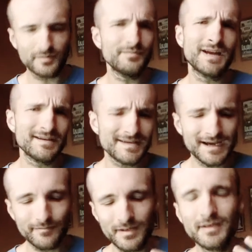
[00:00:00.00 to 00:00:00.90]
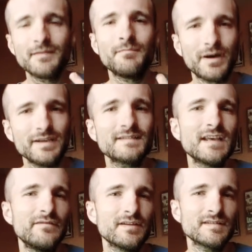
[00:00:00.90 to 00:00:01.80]
or not time, money
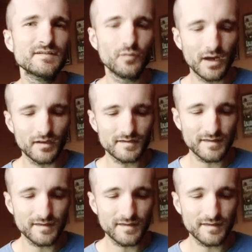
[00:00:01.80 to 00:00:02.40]
savings as well.